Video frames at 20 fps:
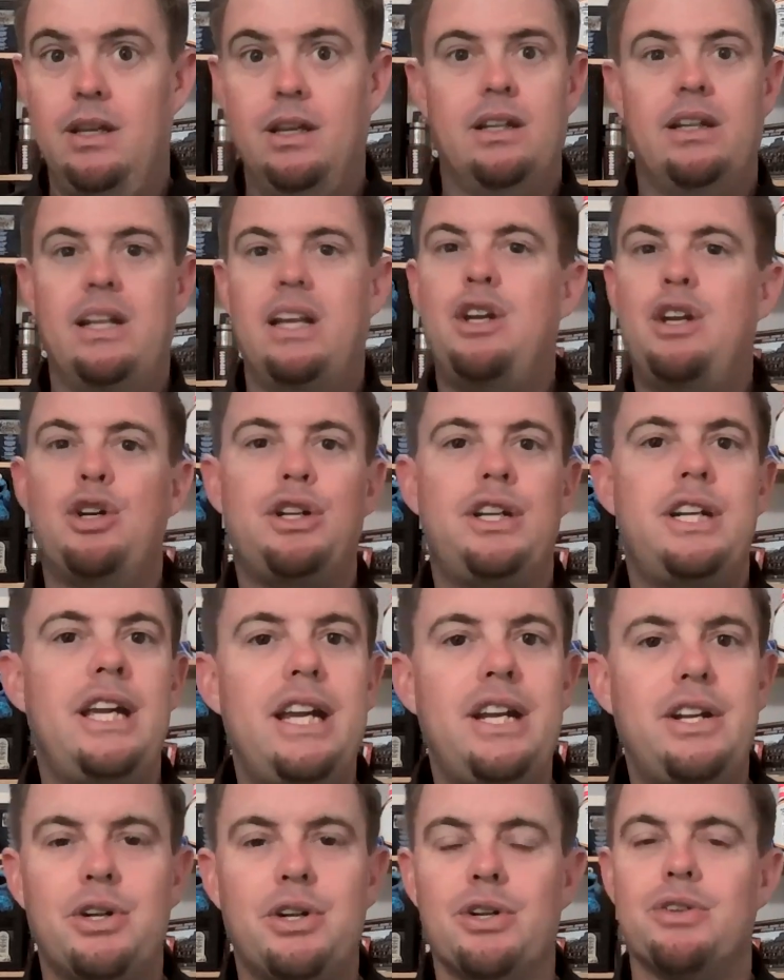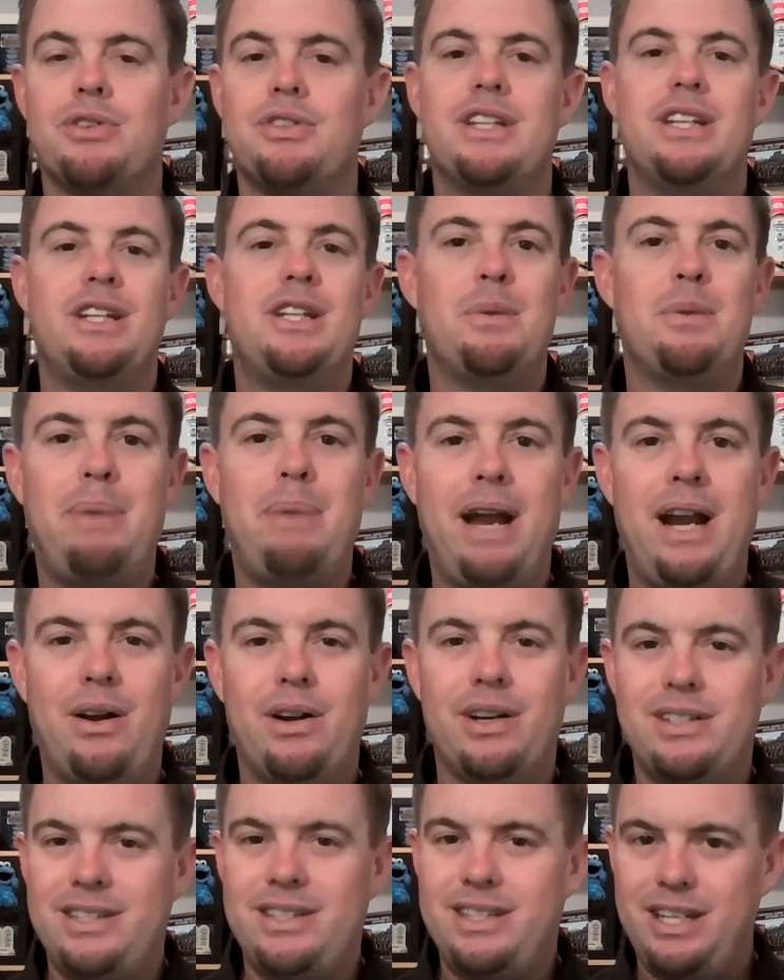That your teachers and your
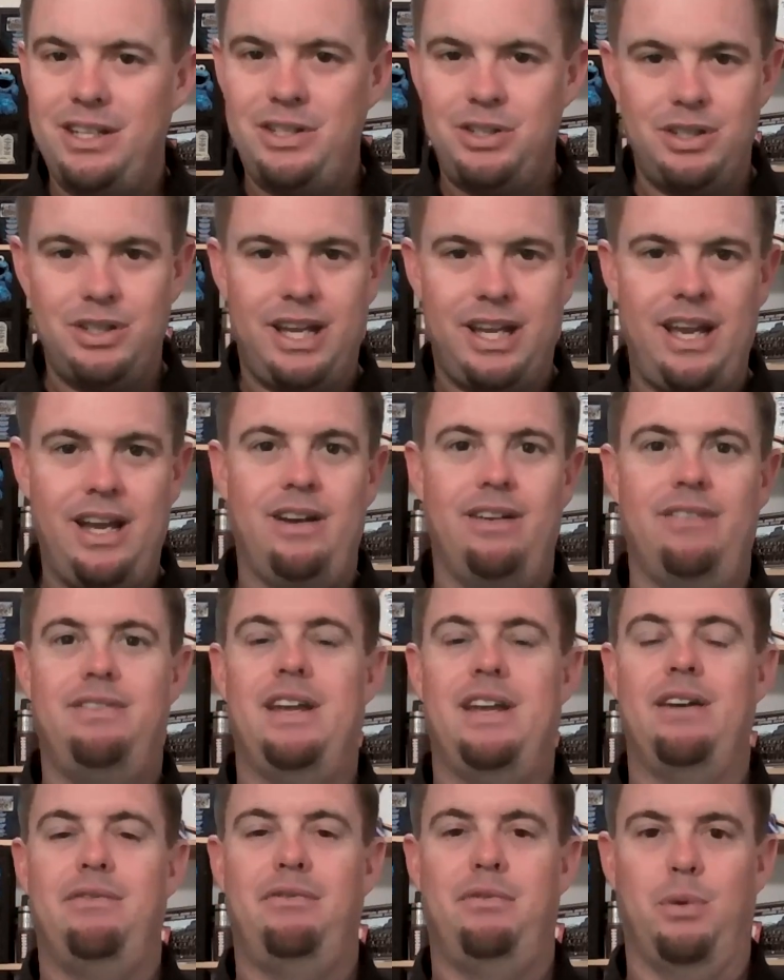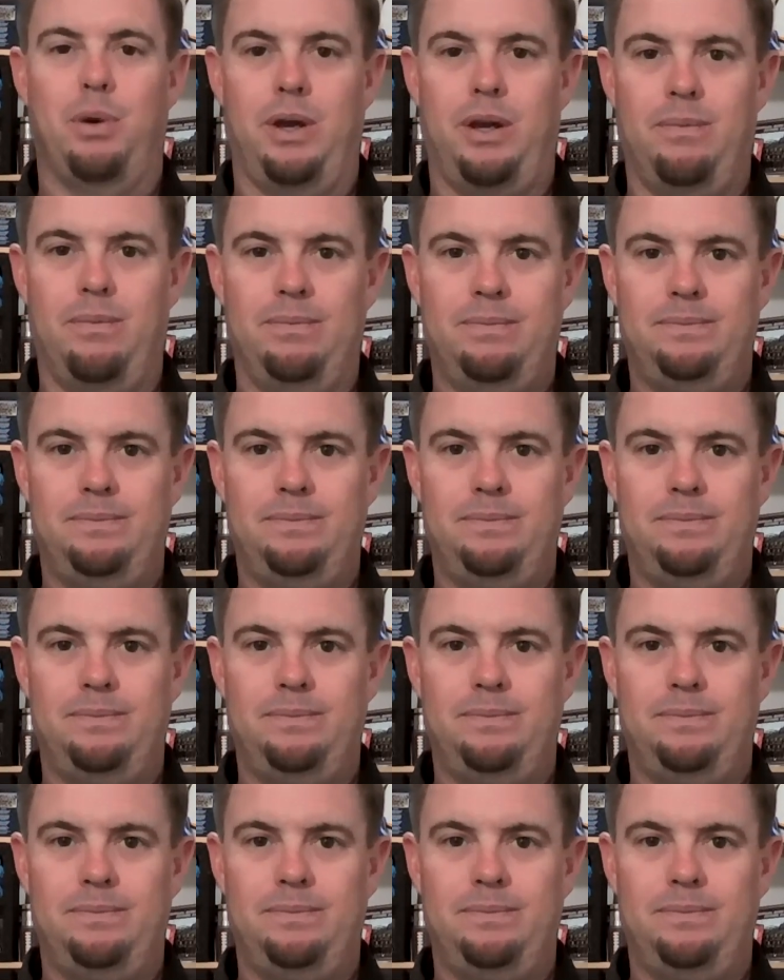parents, they took care of that for you.